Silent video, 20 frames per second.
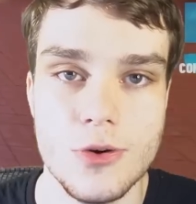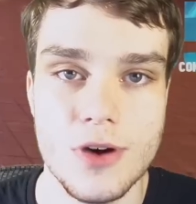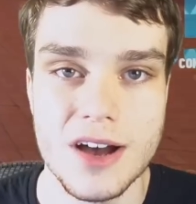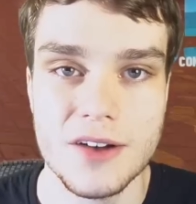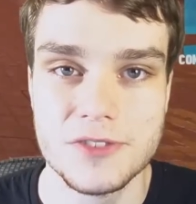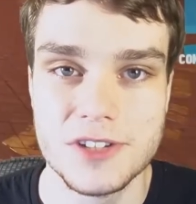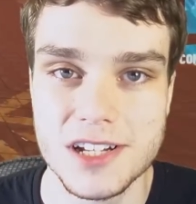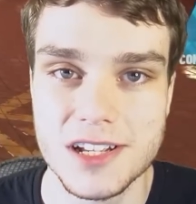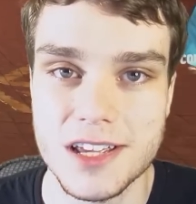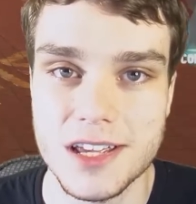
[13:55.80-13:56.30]

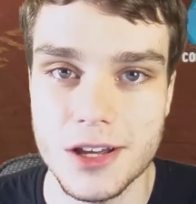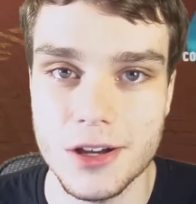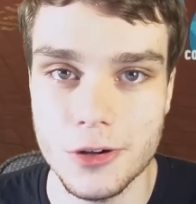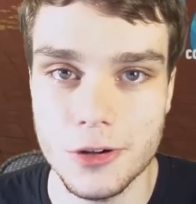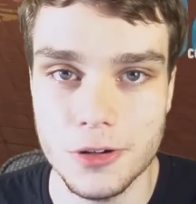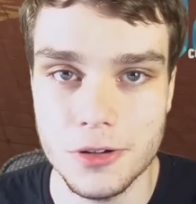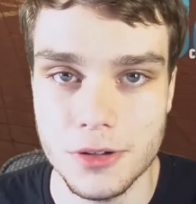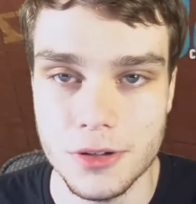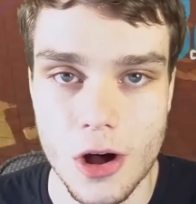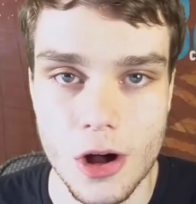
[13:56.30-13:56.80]
have to
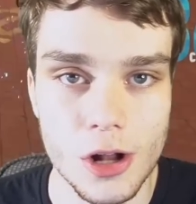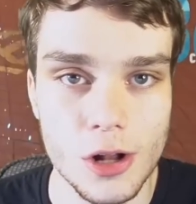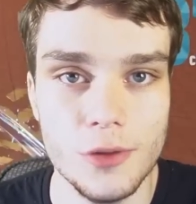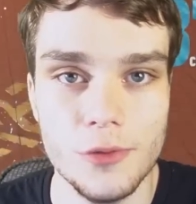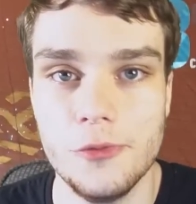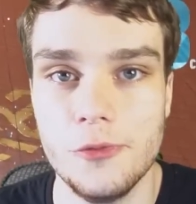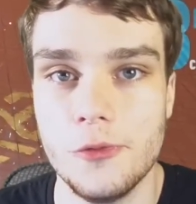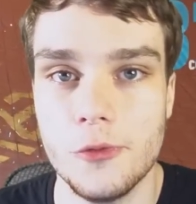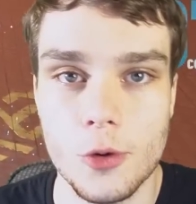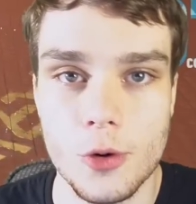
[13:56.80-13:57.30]
kill all
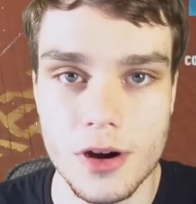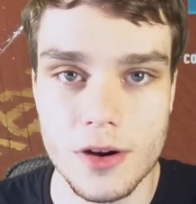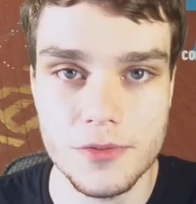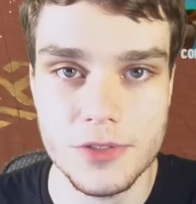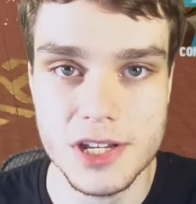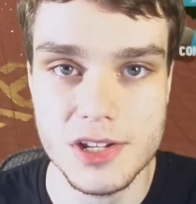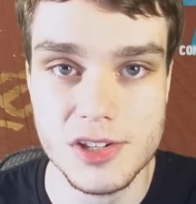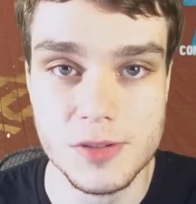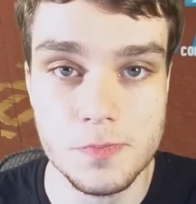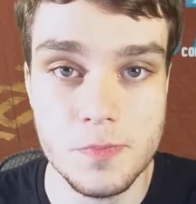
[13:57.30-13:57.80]
4 of
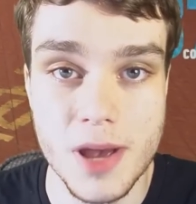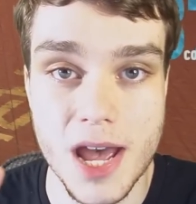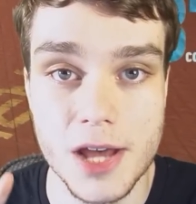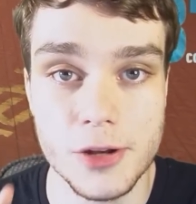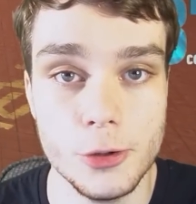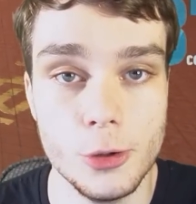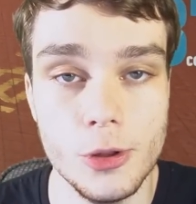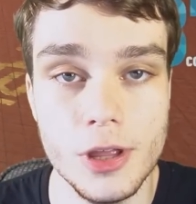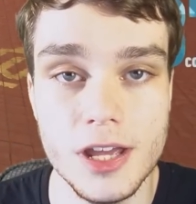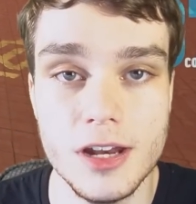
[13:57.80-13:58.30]
these
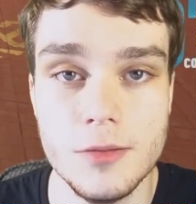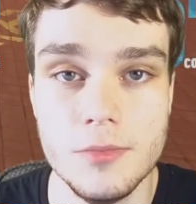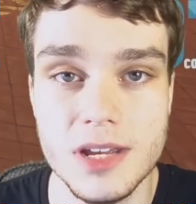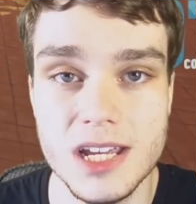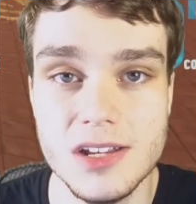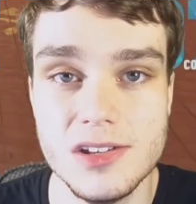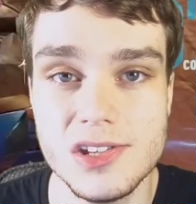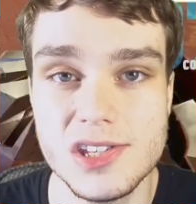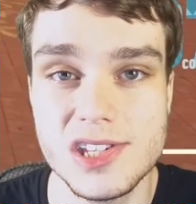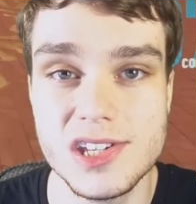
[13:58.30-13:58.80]
pedal
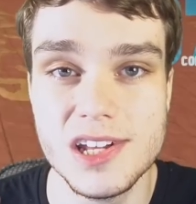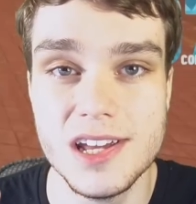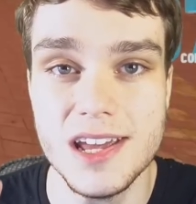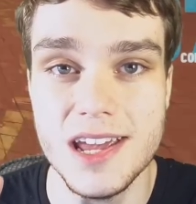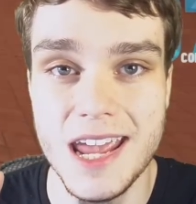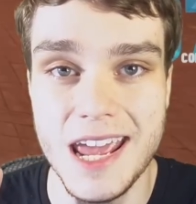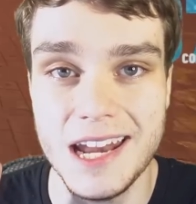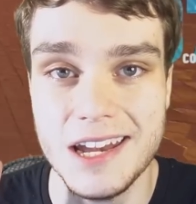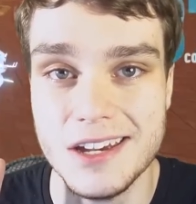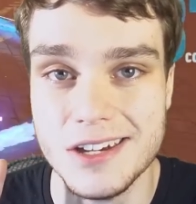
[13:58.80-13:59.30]
enemies
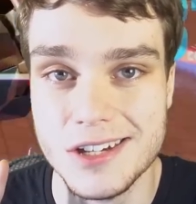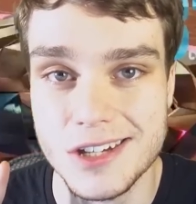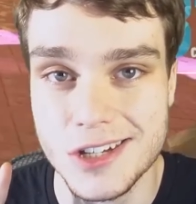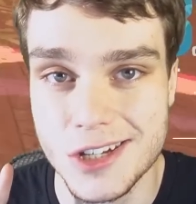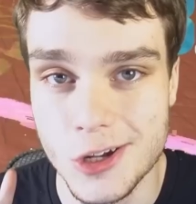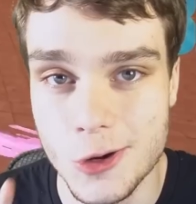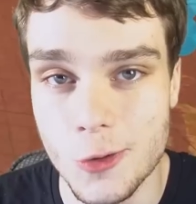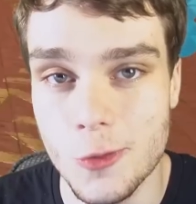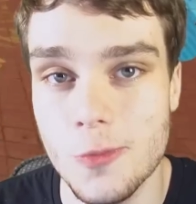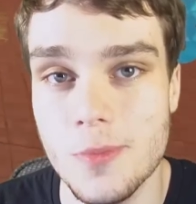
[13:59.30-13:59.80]
in
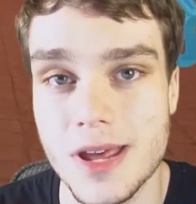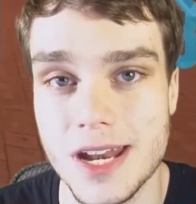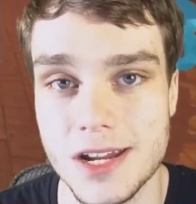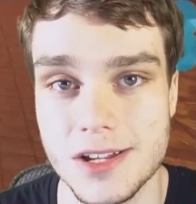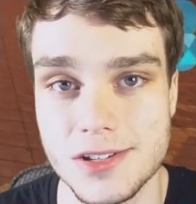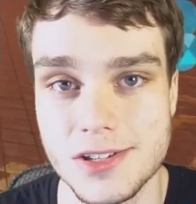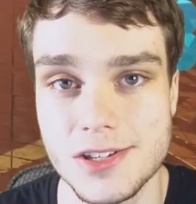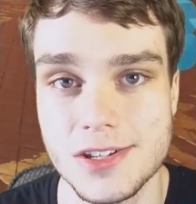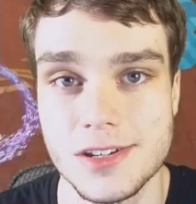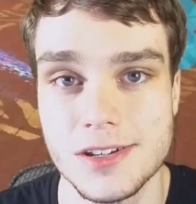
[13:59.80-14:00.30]
2
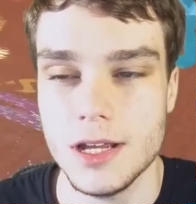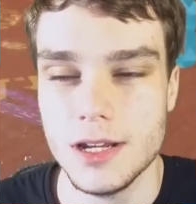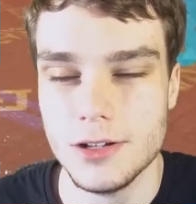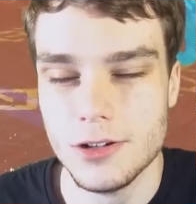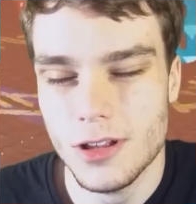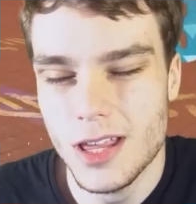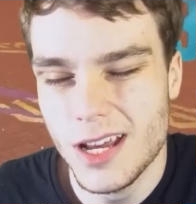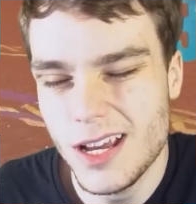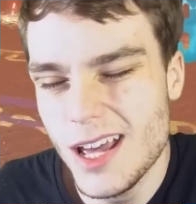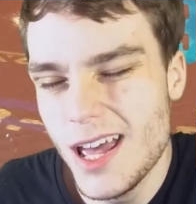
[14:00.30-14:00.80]
minutes. And
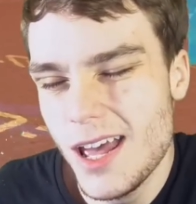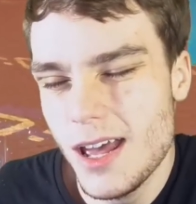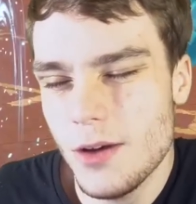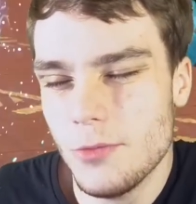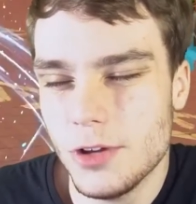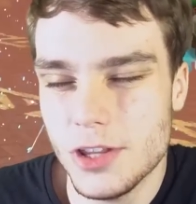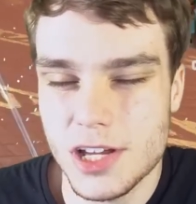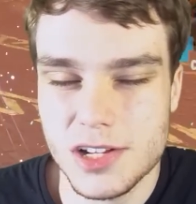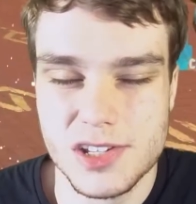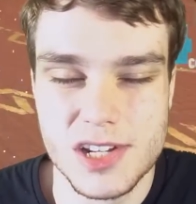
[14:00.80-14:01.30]
you're like,
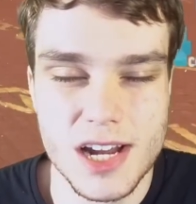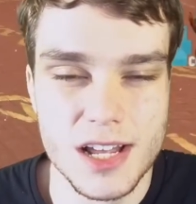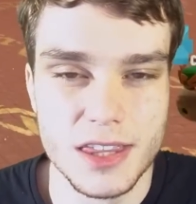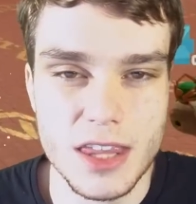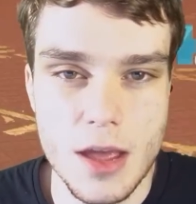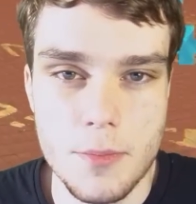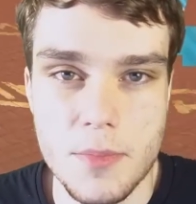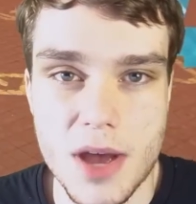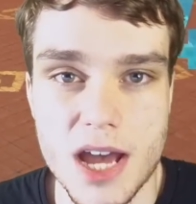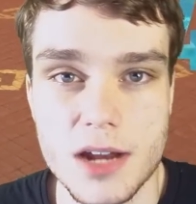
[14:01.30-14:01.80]
well, that's not
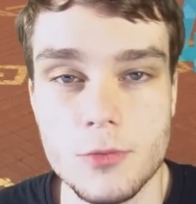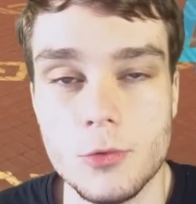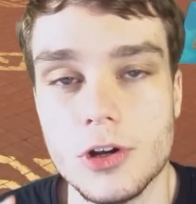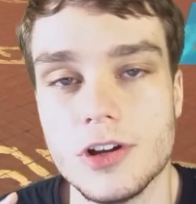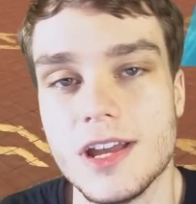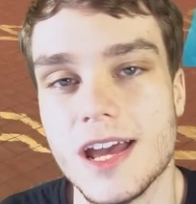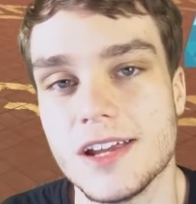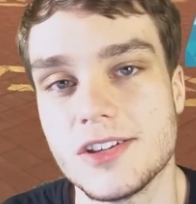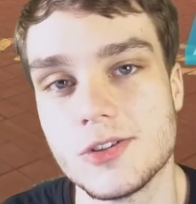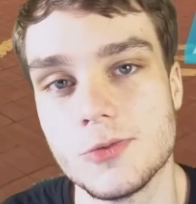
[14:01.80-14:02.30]
that bad. Well,
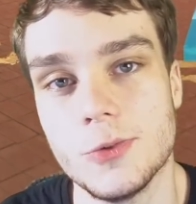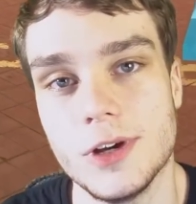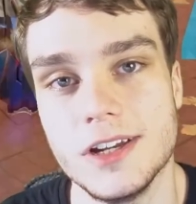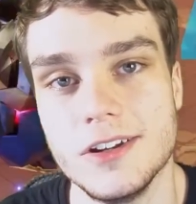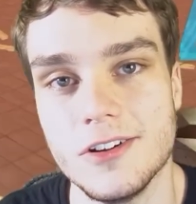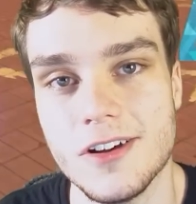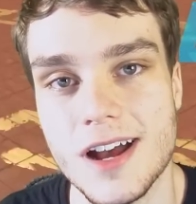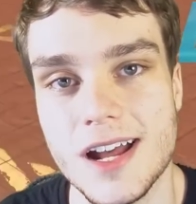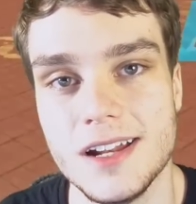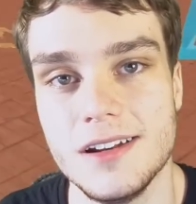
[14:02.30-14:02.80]
guess what?
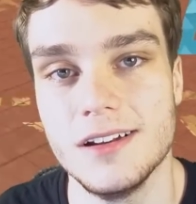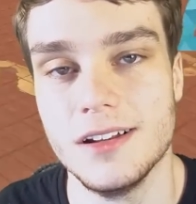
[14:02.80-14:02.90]
You're at